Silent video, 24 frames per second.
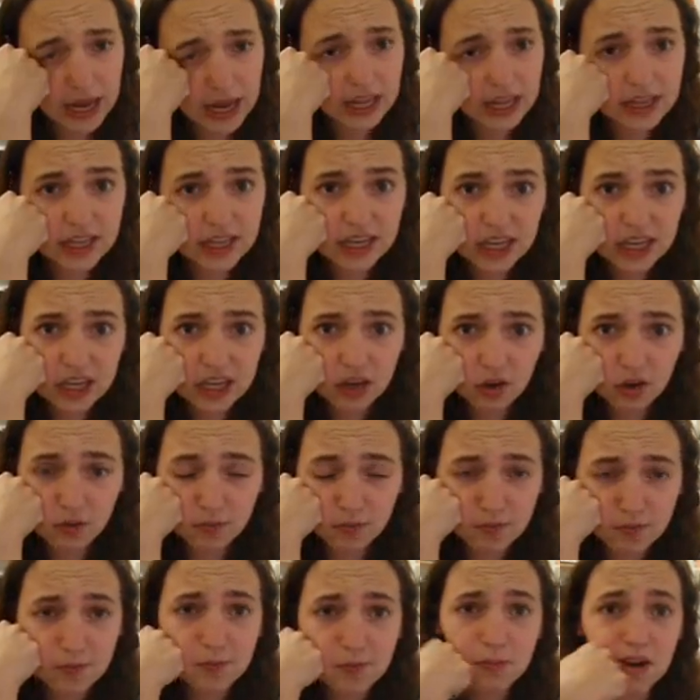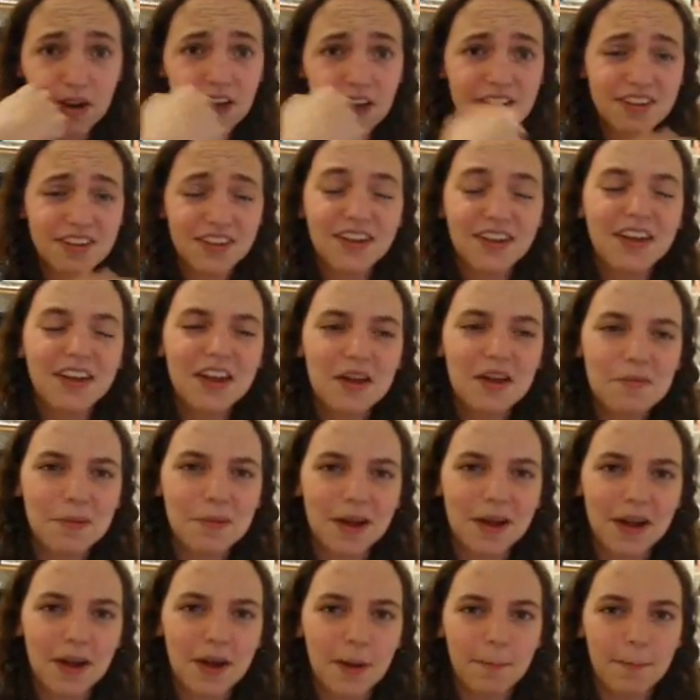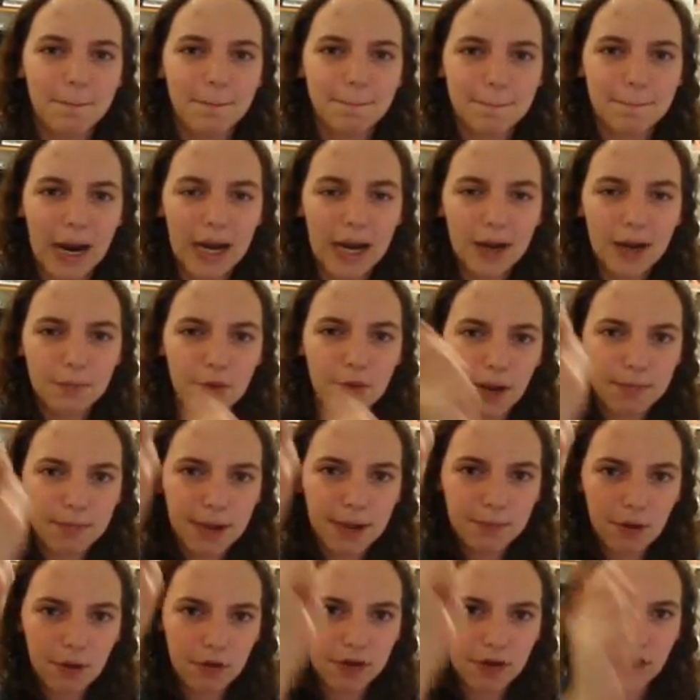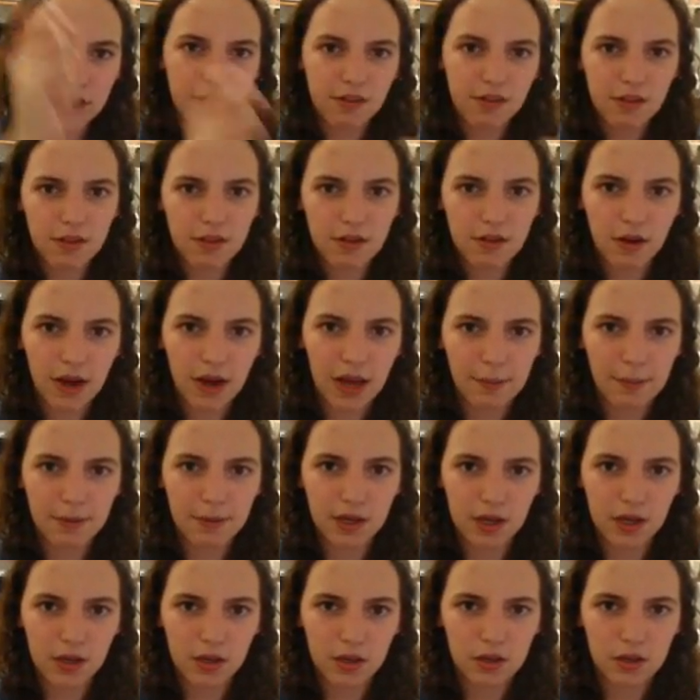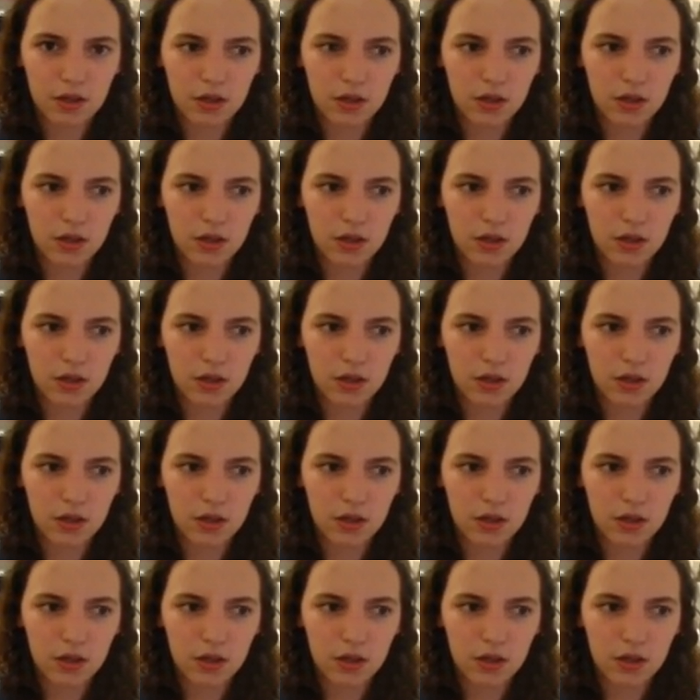alienate you, Brent, but, Prop 8 protests are happening,